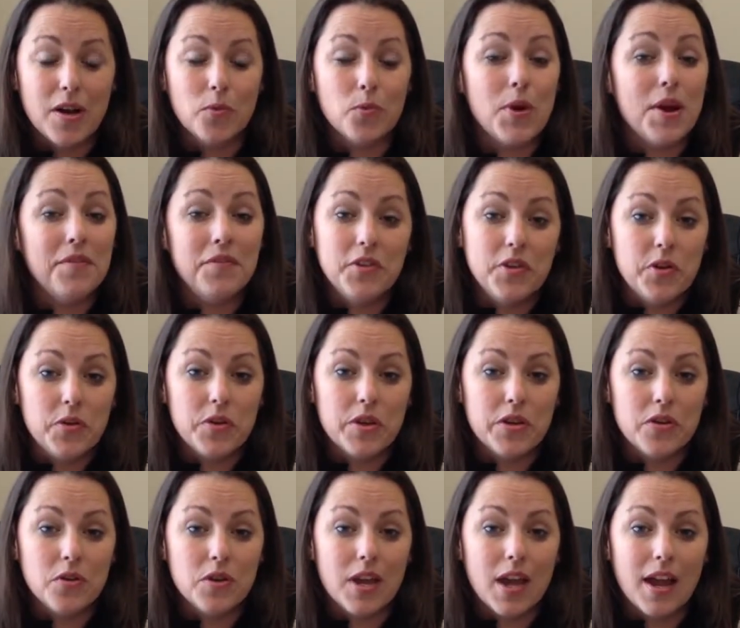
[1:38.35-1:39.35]
revenue
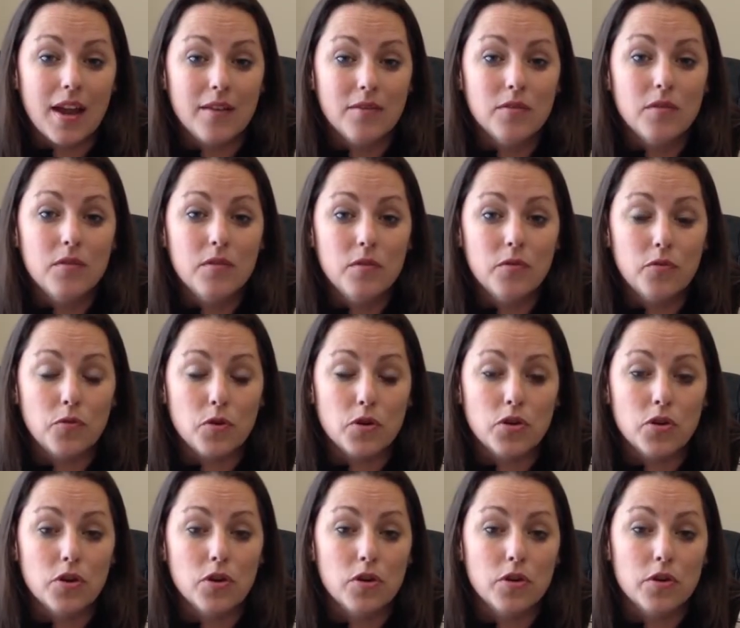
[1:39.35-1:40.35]
that you can for
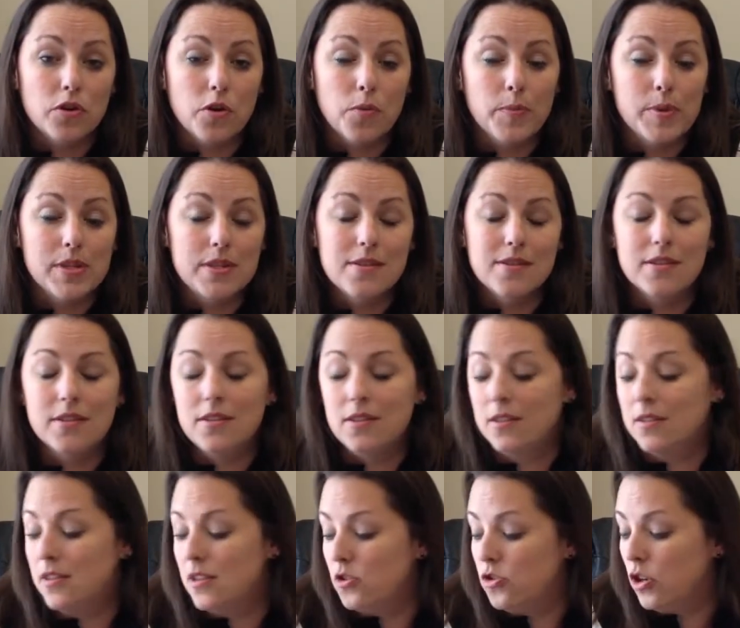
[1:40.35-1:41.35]
your business
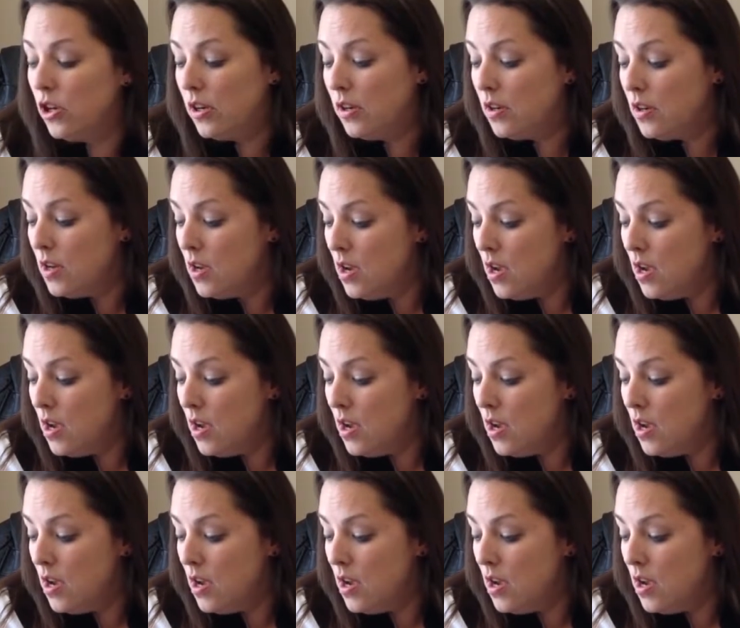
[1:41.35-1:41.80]
decision.